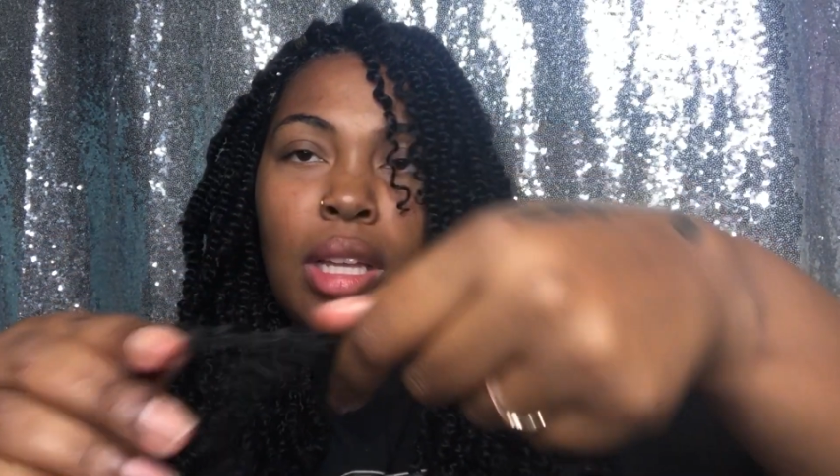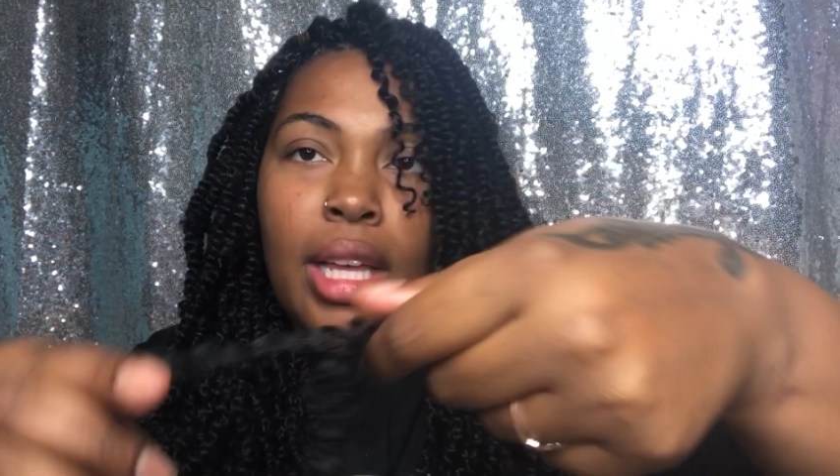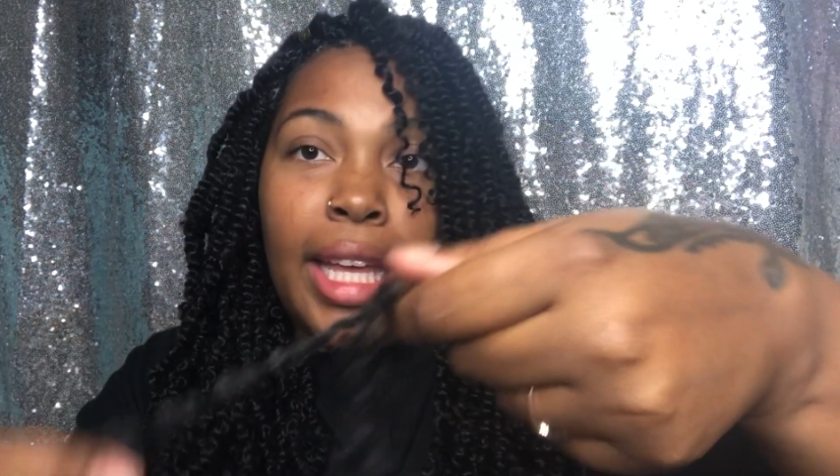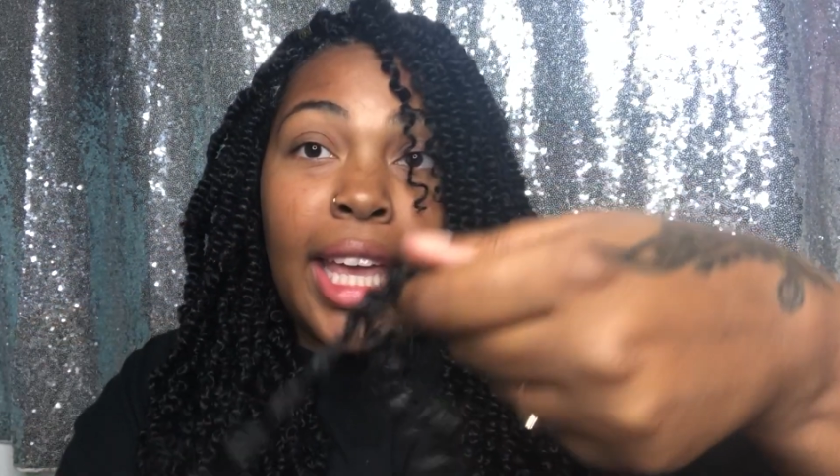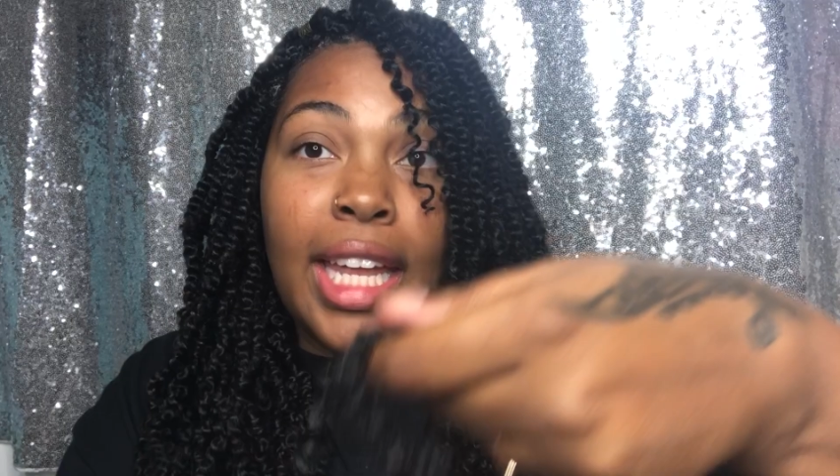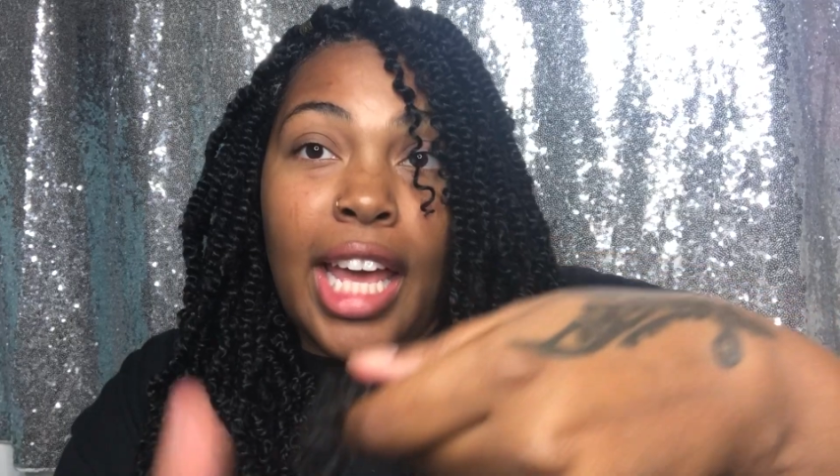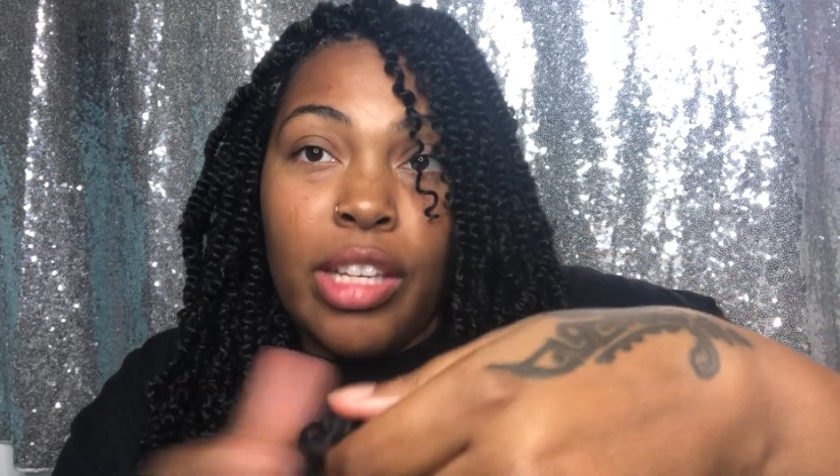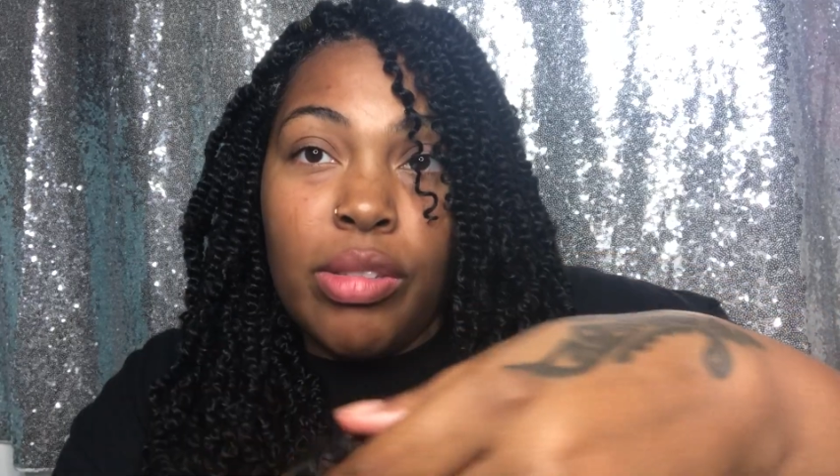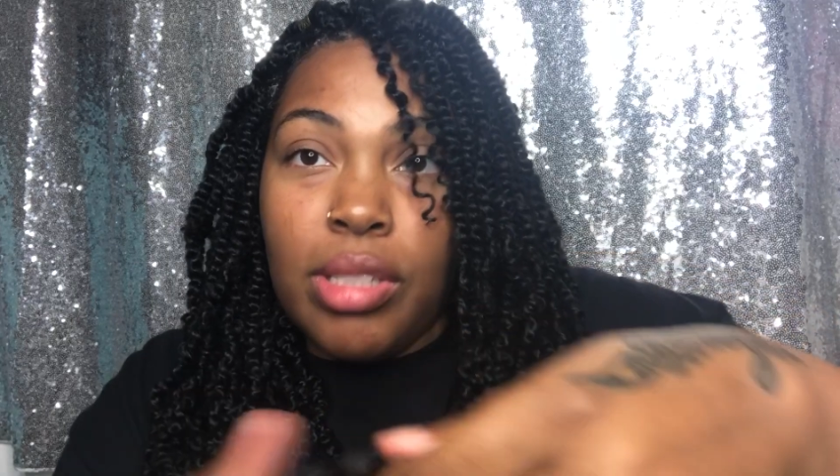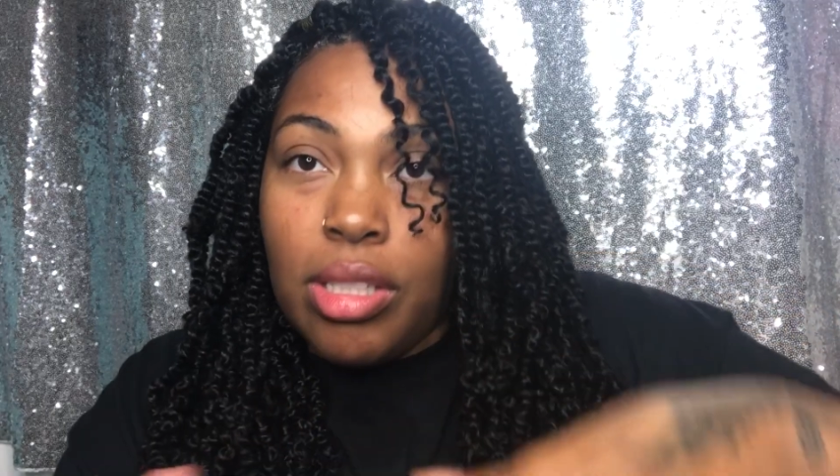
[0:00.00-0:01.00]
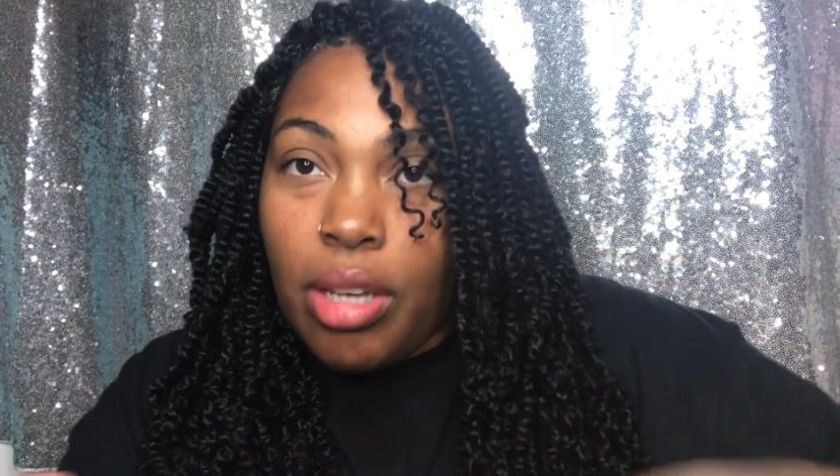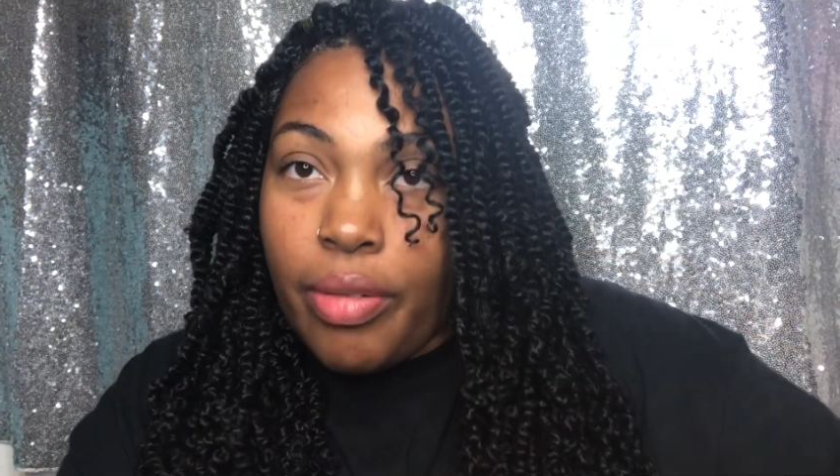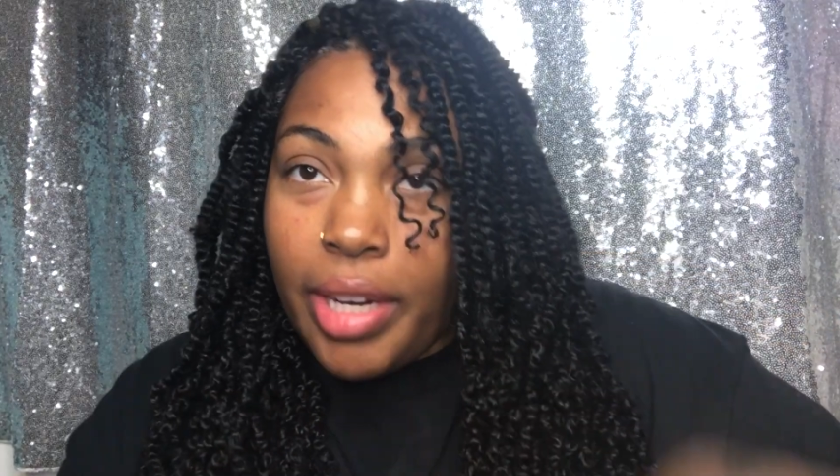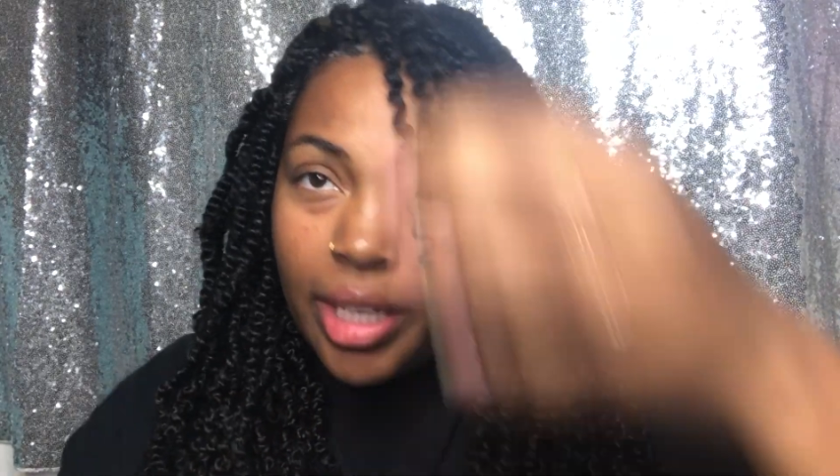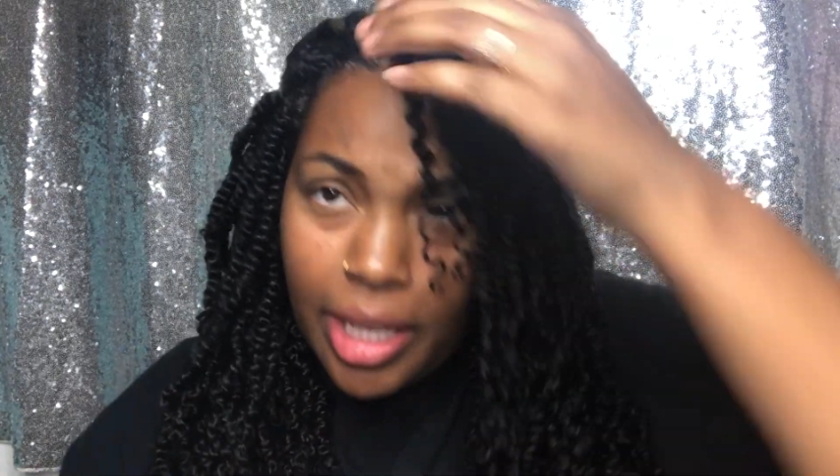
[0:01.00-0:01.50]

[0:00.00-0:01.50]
again, I used this already.